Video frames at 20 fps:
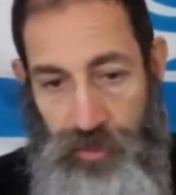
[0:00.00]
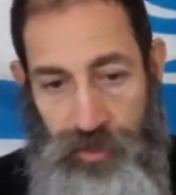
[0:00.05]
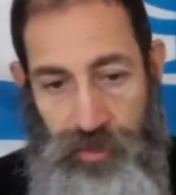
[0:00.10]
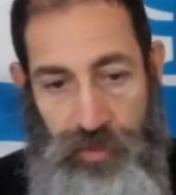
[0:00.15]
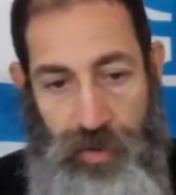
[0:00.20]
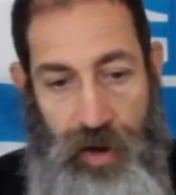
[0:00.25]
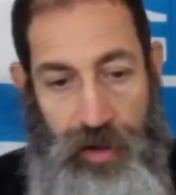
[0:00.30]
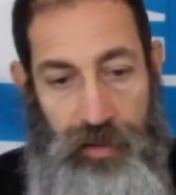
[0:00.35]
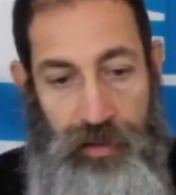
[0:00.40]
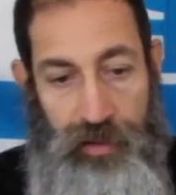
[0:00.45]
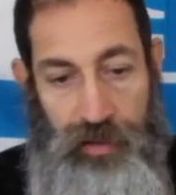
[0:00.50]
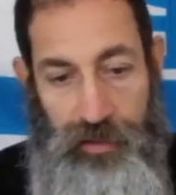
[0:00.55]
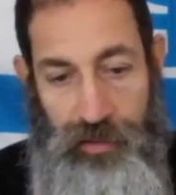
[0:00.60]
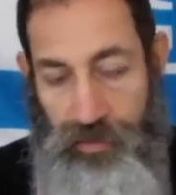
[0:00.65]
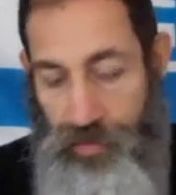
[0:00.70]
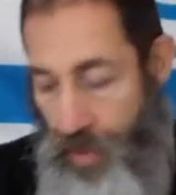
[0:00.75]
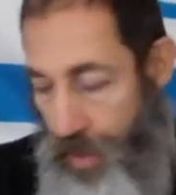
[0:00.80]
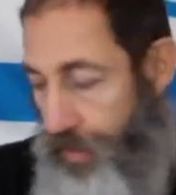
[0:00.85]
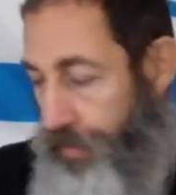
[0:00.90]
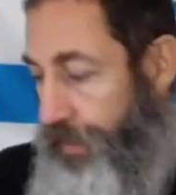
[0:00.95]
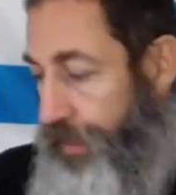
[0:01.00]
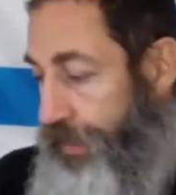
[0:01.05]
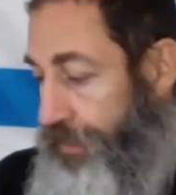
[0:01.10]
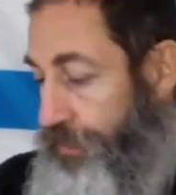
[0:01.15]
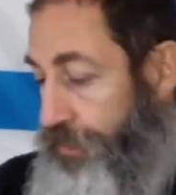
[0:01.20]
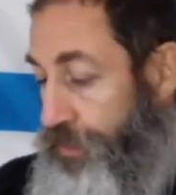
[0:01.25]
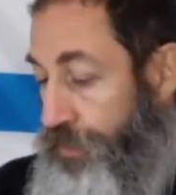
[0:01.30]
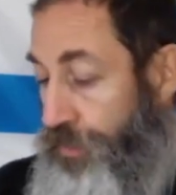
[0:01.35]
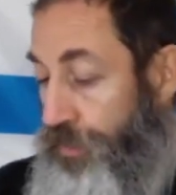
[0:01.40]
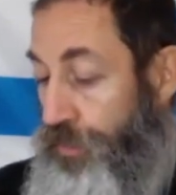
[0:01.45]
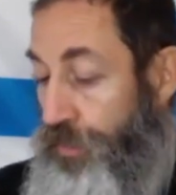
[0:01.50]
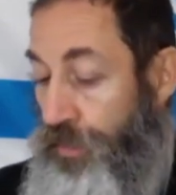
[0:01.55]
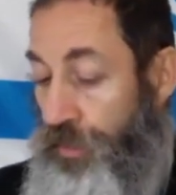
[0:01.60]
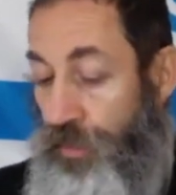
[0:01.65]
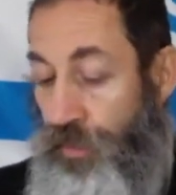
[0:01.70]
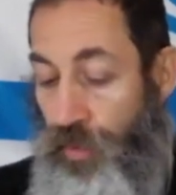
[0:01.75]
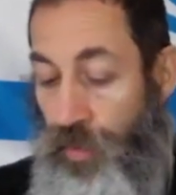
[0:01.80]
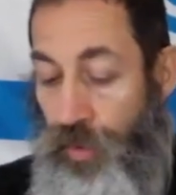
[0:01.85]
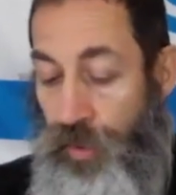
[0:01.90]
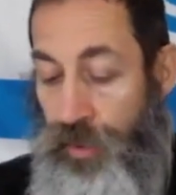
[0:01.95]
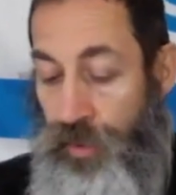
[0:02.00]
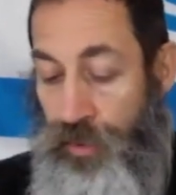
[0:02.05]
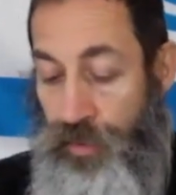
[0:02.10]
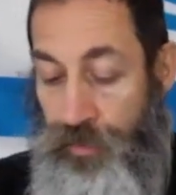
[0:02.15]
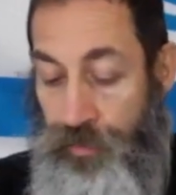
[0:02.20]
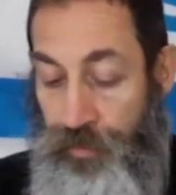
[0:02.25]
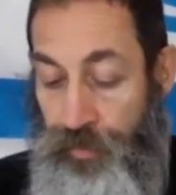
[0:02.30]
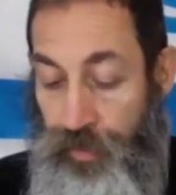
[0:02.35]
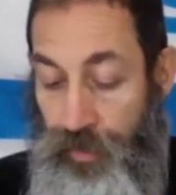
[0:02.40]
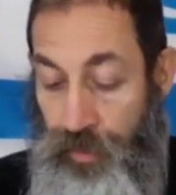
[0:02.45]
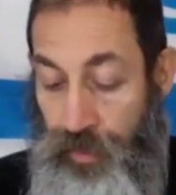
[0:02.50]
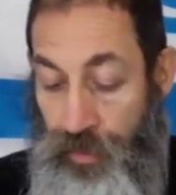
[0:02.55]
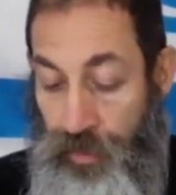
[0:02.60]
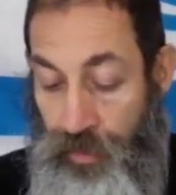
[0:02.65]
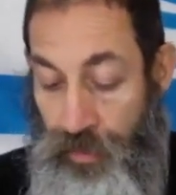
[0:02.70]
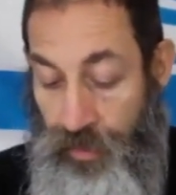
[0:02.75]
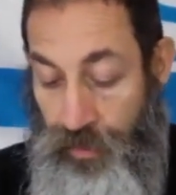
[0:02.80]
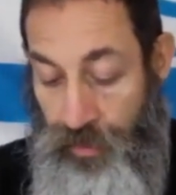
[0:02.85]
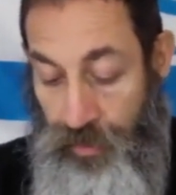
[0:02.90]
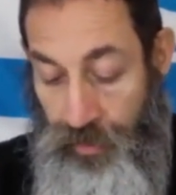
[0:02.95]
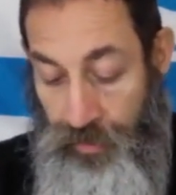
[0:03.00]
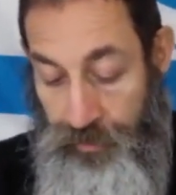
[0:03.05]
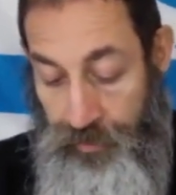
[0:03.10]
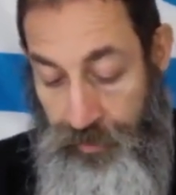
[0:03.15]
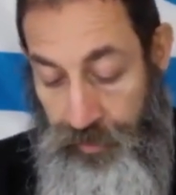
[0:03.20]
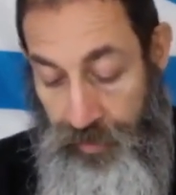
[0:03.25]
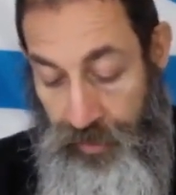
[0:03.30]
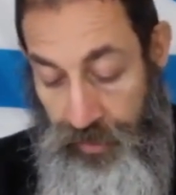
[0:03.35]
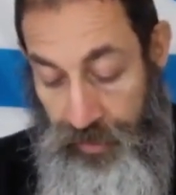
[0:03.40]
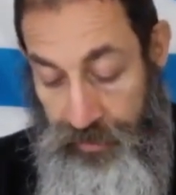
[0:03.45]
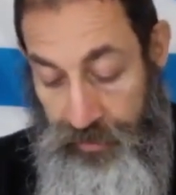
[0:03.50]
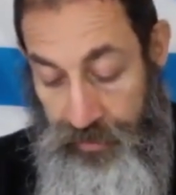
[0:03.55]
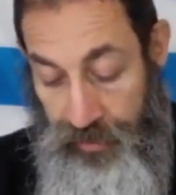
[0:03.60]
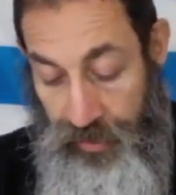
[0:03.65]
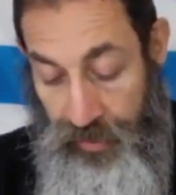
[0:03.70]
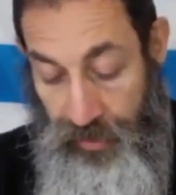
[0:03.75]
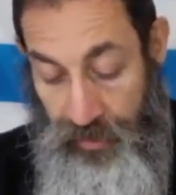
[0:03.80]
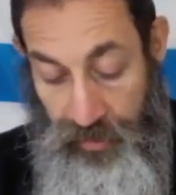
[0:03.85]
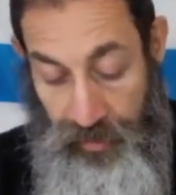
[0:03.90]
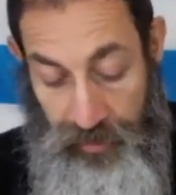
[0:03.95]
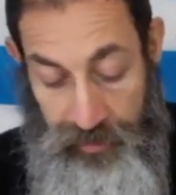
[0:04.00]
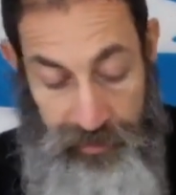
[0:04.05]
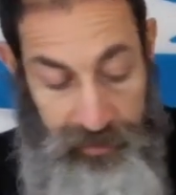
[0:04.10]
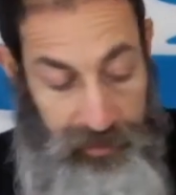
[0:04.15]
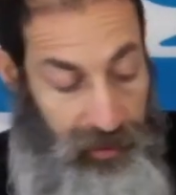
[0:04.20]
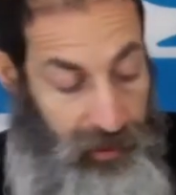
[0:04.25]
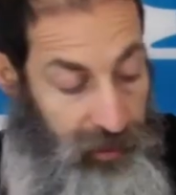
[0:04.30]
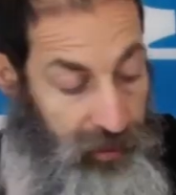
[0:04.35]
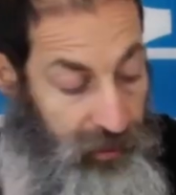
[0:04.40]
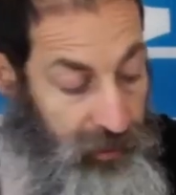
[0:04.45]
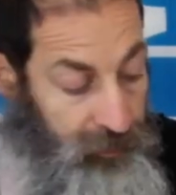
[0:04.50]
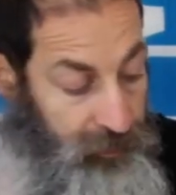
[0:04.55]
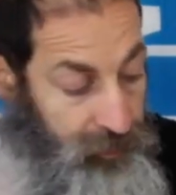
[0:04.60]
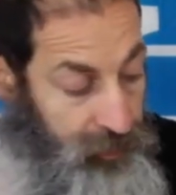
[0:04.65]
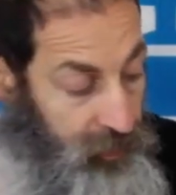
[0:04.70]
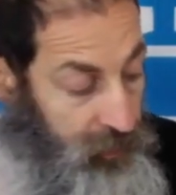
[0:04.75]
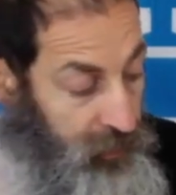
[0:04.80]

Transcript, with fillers: chronological uh, order uh, of the Isaiah, in Isaiah.